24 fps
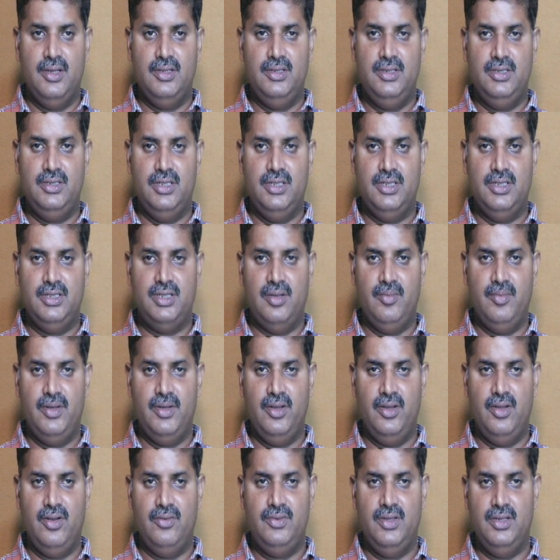this is the summary
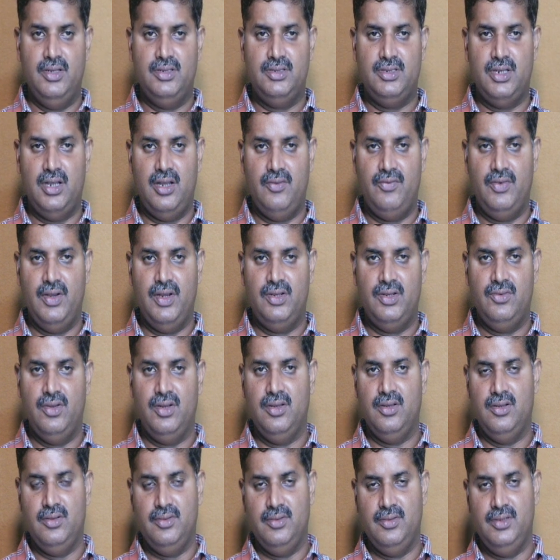of the
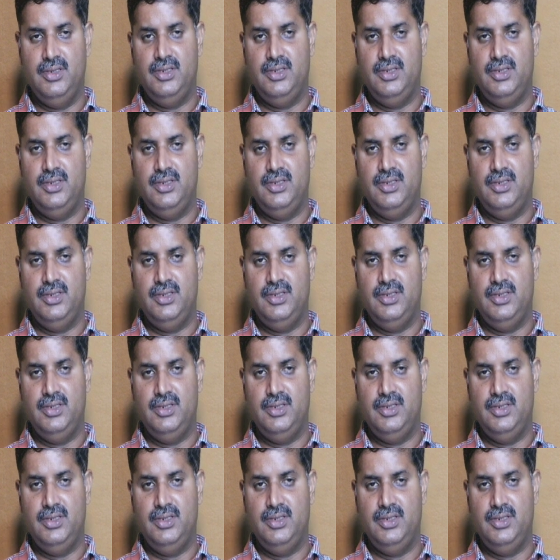SHA-512.